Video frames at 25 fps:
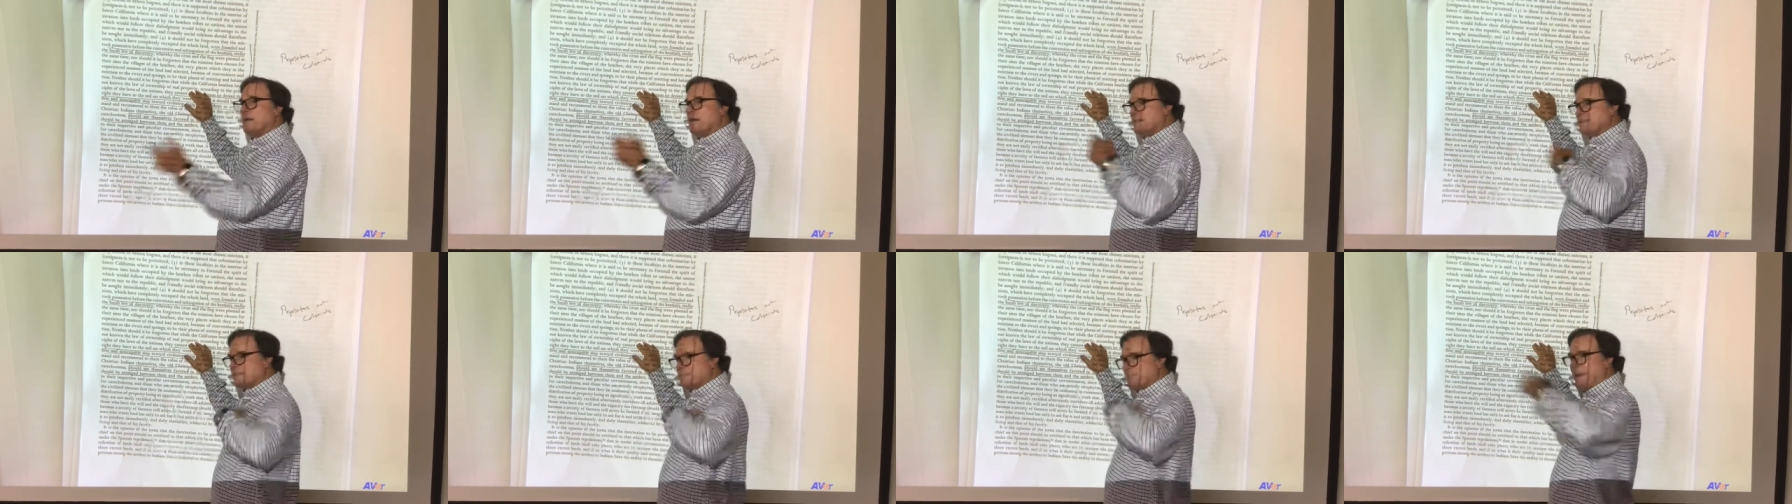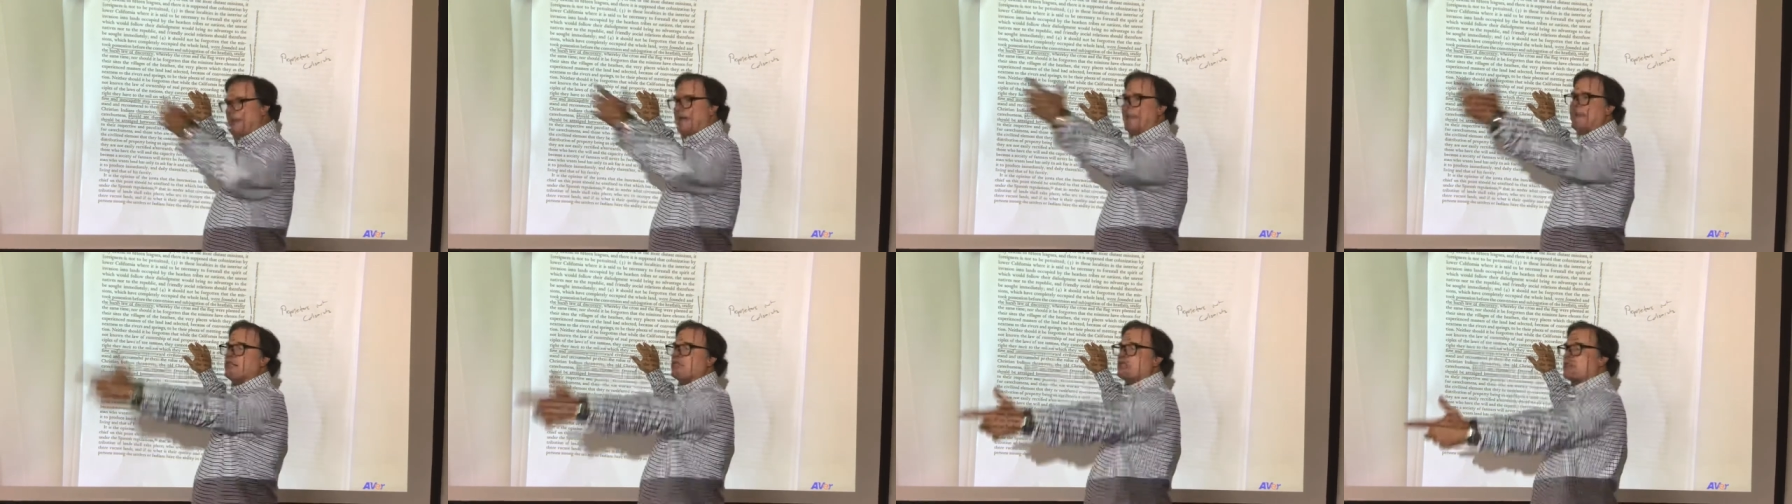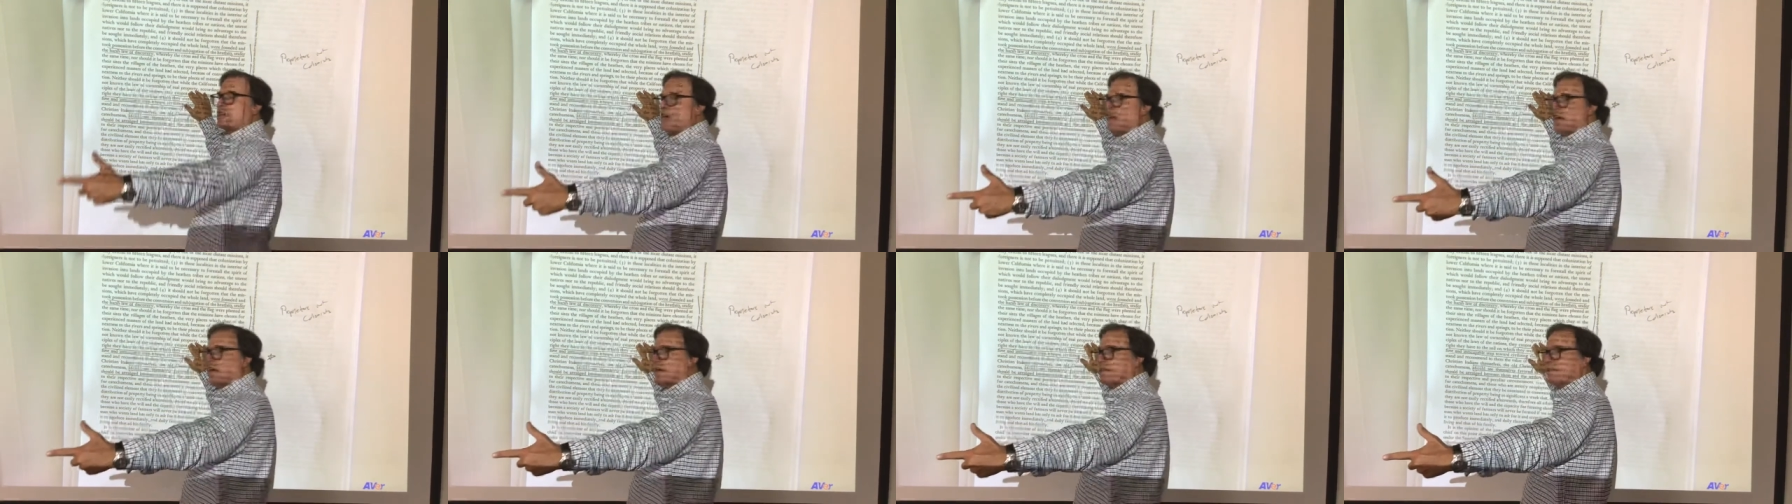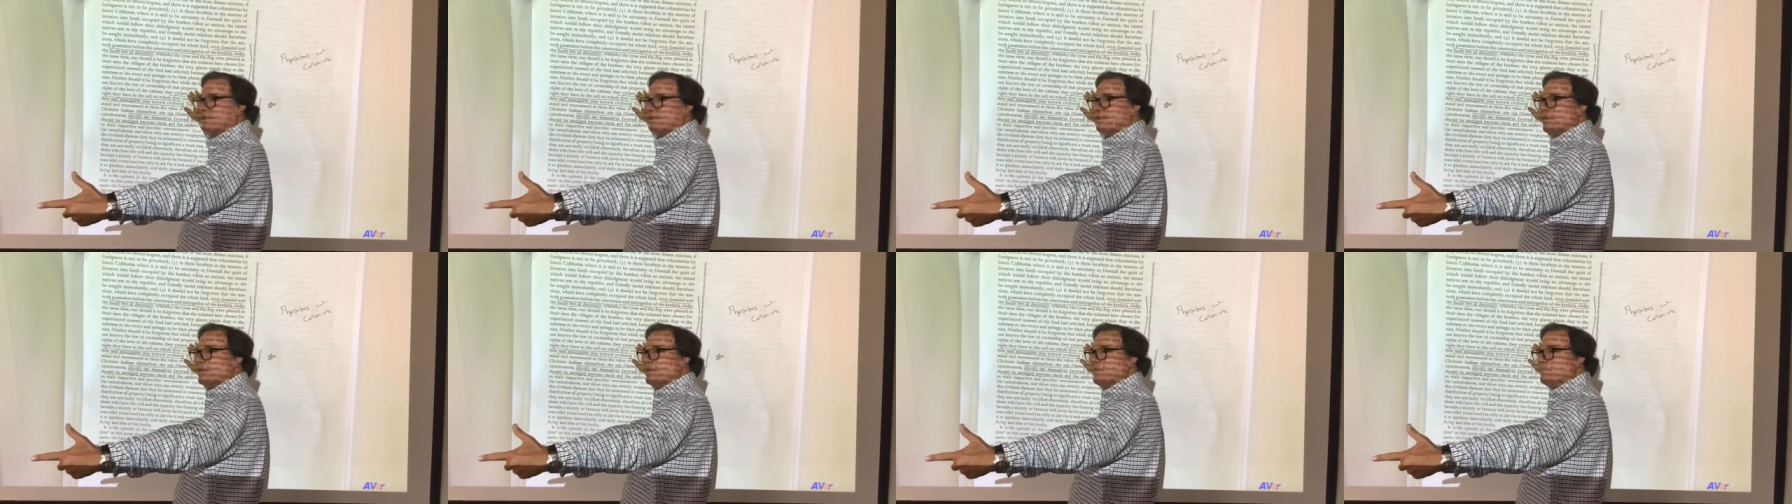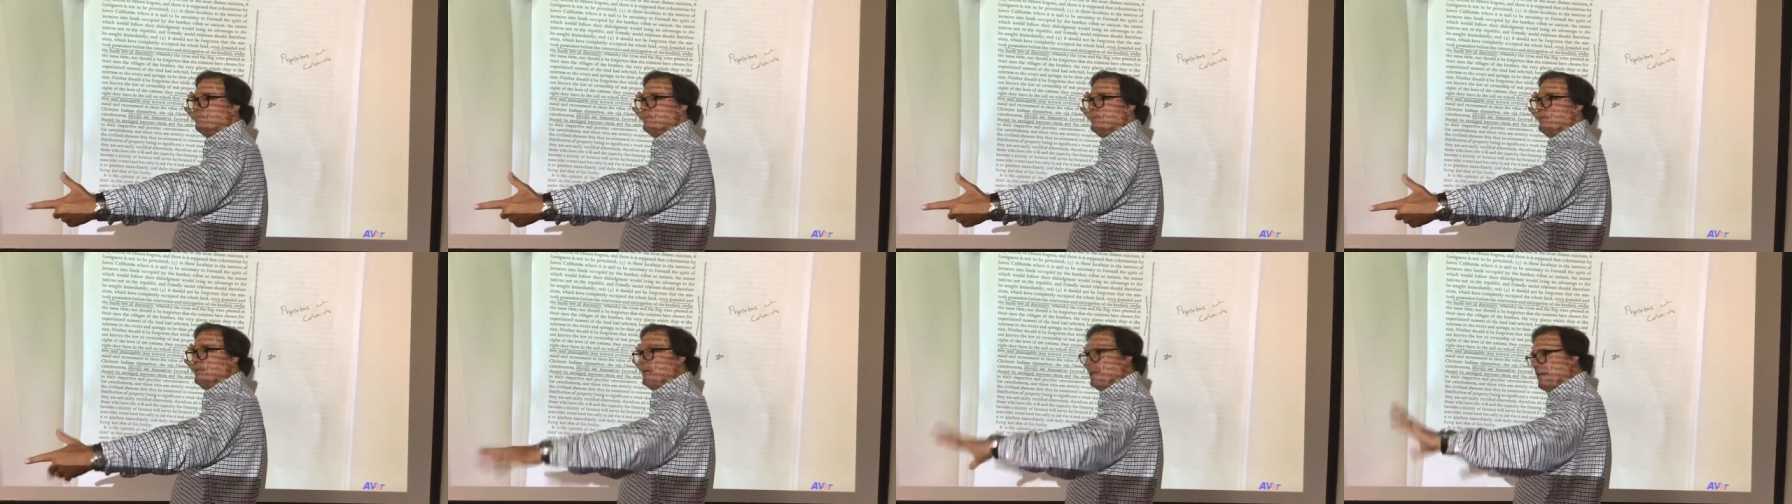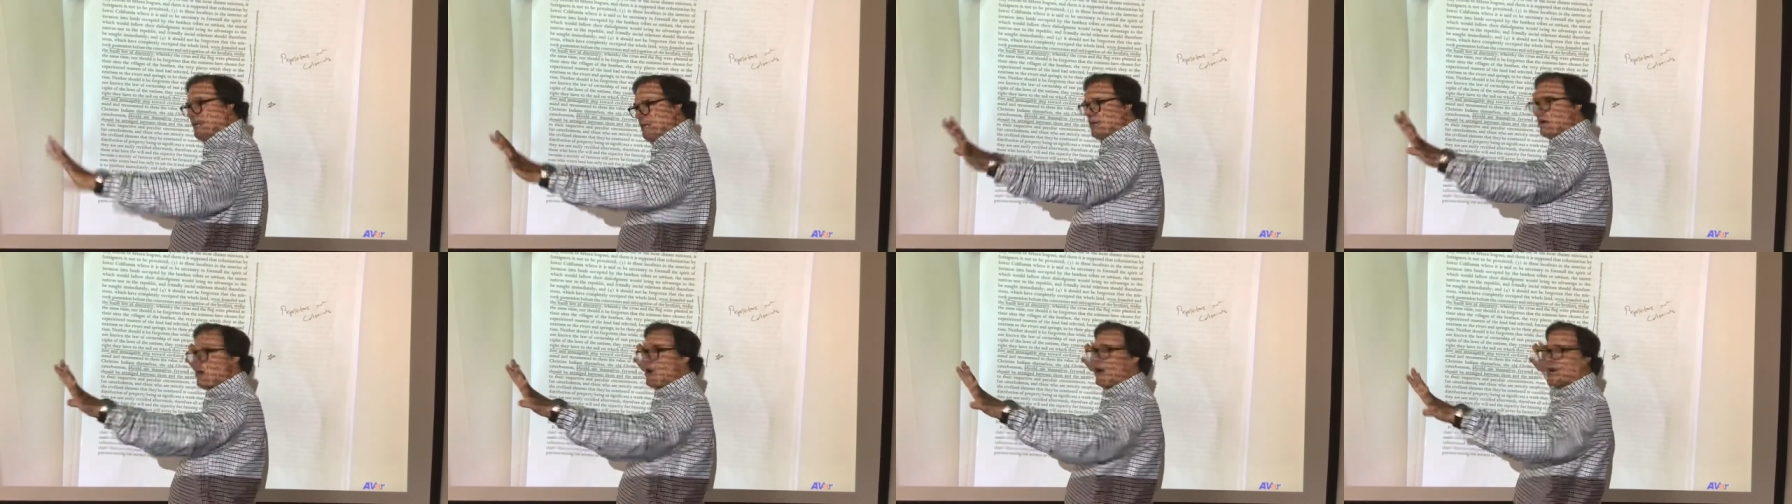Spanish conquered them
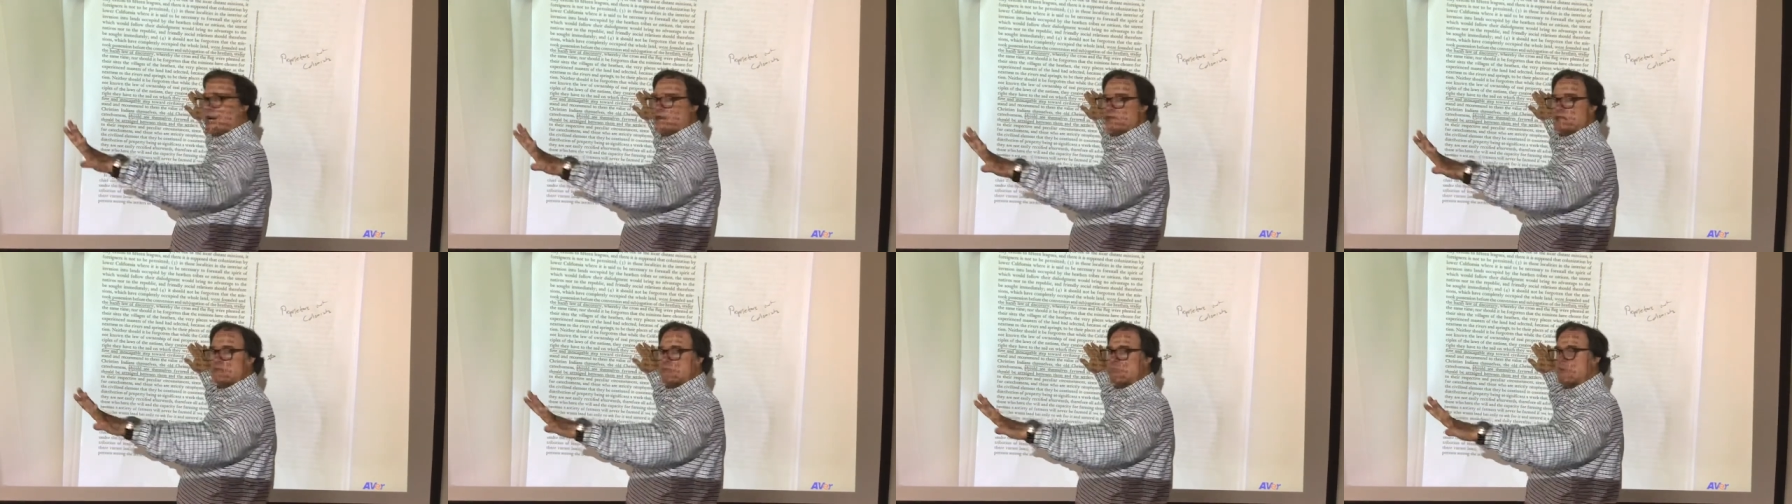in a harsh